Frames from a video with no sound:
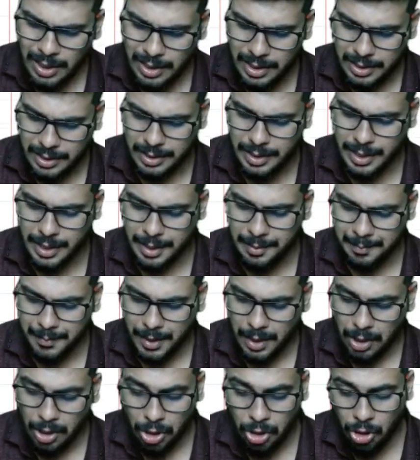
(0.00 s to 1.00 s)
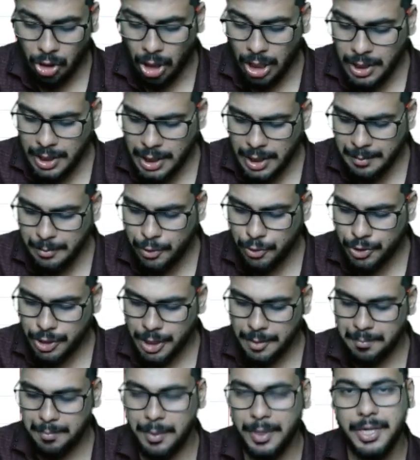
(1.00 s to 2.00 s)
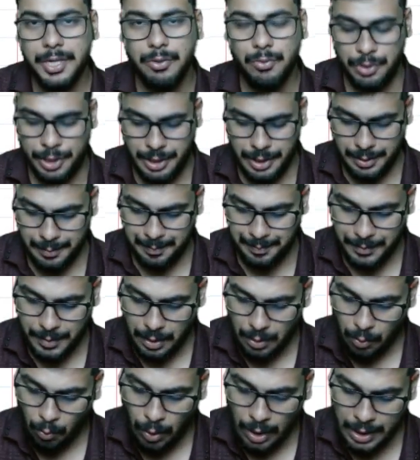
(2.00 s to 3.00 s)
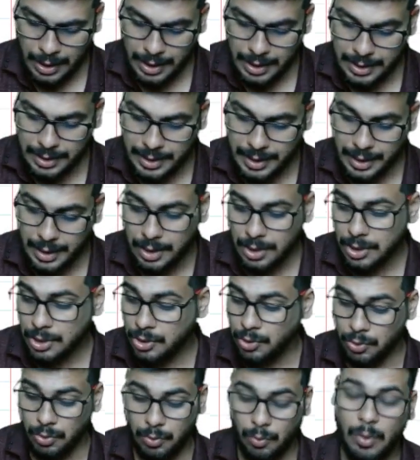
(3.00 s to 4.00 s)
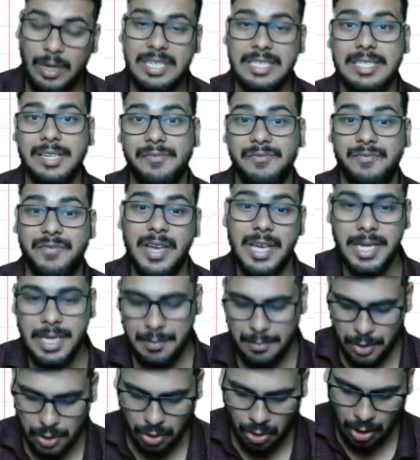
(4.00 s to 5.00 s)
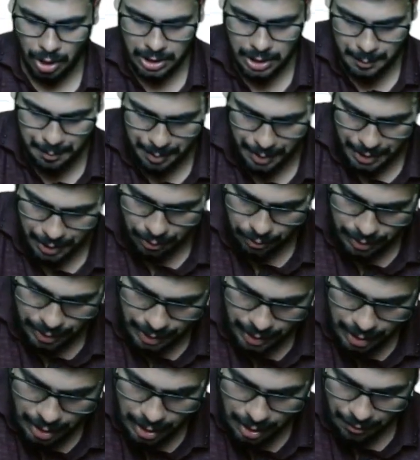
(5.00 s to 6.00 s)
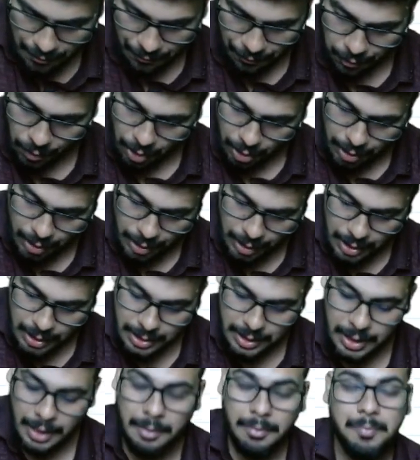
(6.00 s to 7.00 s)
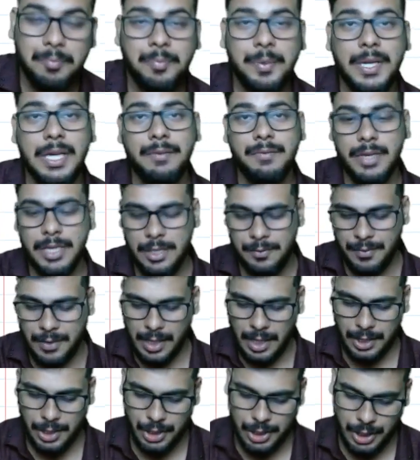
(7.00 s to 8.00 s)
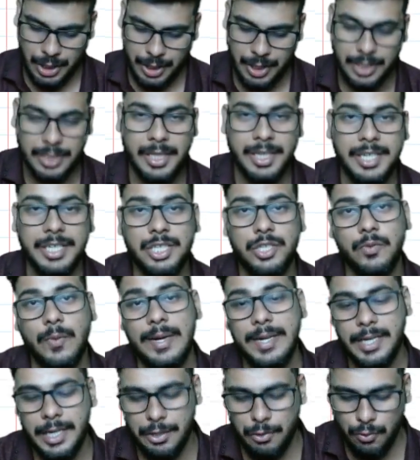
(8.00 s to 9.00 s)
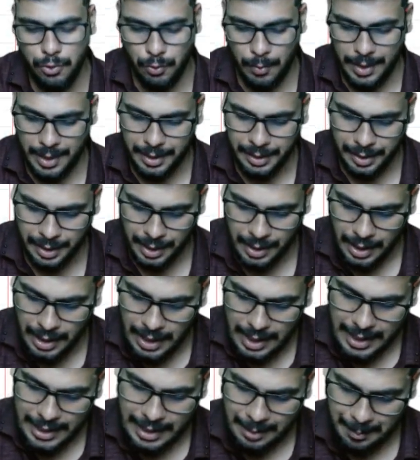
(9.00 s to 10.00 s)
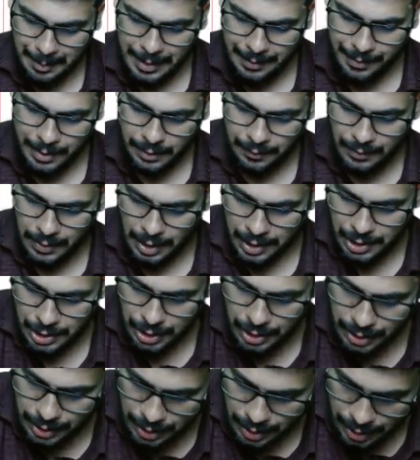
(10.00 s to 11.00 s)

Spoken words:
is the contribution per unit? What is the variable cost per unit for the previous financial year, that is 22-23. In the previous financial year,